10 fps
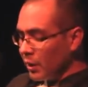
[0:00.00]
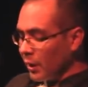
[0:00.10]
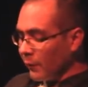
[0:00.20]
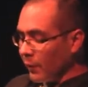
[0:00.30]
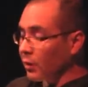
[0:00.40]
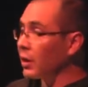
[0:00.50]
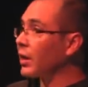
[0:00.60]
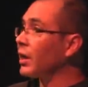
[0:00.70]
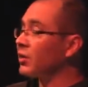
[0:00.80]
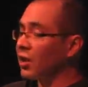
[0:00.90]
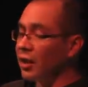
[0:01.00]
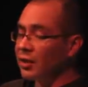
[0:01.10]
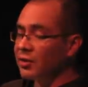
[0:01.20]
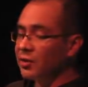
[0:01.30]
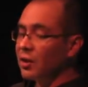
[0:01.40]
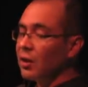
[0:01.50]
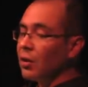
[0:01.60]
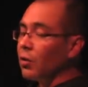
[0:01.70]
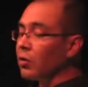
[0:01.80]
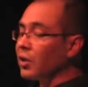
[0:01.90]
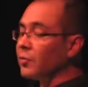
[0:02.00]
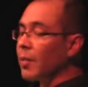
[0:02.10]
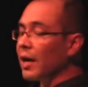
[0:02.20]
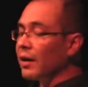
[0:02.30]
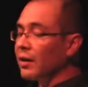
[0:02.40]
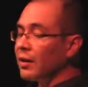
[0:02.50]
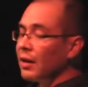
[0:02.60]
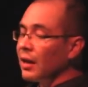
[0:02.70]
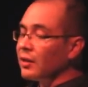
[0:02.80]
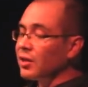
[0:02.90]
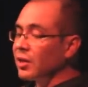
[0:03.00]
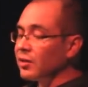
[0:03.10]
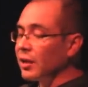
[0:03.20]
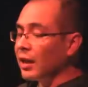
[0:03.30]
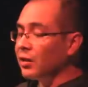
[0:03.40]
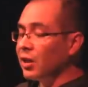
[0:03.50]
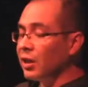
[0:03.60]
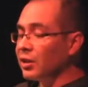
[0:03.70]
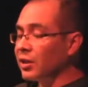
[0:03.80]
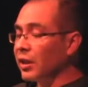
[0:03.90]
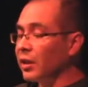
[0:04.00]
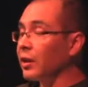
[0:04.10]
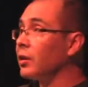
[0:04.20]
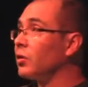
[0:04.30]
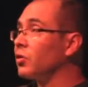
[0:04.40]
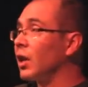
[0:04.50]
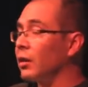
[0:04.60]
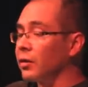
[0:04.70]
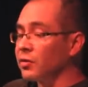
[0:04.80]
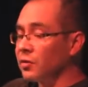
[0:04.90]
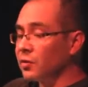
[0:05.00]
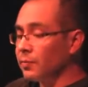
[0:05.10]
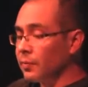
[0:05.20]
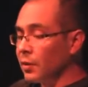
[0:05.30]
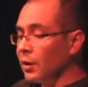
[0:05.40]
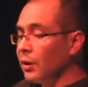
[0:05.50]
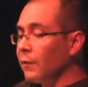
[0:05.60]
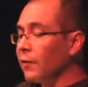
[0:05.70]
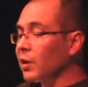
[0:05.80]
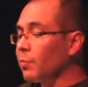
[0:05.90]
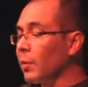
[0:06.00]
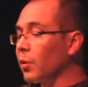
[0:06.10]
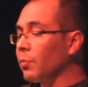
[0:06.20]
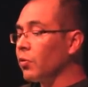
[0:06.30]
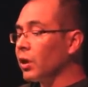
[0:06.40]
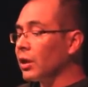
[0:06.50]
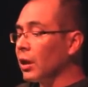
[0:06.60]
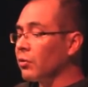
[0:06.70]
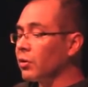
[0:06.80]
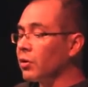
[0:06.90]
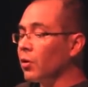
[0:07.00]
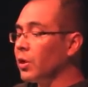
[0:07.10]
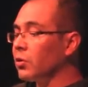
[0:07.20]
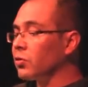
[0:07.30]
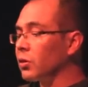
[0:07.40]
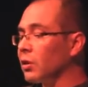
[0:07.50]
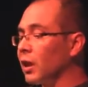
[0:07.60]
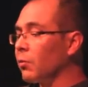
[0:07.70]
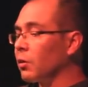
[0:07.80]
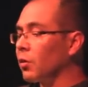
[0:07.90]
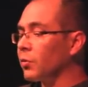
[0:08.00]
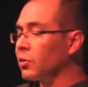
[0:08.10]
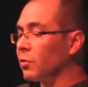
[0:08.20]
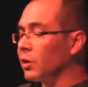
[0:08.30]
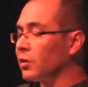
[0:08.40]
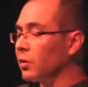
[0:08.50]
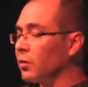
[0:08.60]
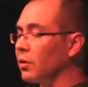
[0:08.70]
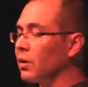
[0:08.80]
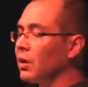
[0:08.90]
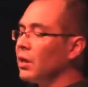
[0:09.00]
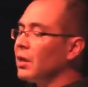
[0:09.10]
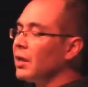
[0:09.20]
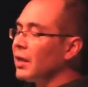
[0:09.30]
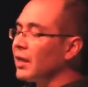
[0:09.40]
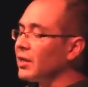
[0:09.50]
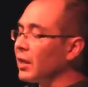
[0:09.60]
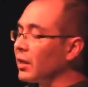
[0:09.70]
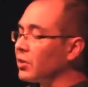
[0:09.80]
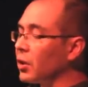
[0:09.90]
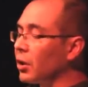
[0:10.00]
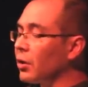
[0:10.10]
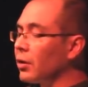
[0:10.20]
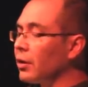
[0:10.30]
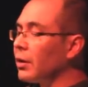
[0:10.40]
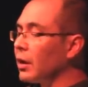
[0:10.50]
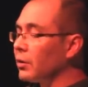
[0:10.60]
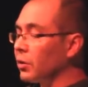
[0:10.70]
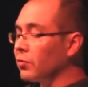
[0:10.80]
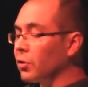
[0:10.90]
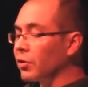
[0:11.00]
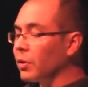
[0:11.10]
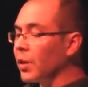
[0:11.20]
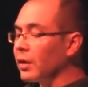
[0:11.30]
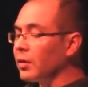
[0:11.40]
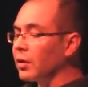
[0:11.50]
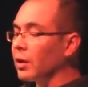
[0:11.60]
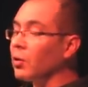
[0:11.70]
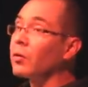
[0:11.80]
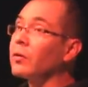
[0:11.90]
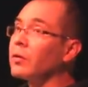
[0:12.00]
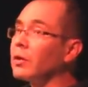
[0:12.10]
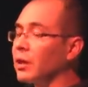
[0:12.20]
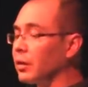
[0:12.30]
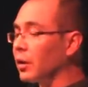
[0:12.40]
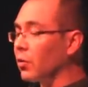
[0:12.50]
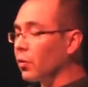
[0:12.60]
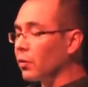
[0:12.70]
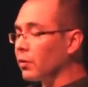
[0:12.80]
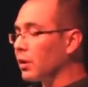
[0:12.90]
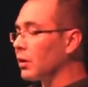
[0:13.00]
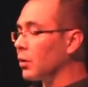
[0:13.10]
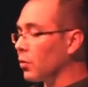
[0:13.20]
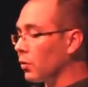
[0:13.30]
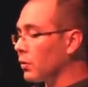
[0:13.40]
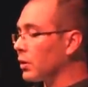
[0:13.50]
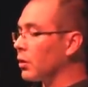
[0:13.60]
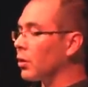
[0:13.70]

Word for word: he felt the king's eyes on his back and sensed the cantina sinking into silence. Felt people putting down their dominoes on the tabletops to listen he sang a song, and the drum demanded another, and then another, and another, and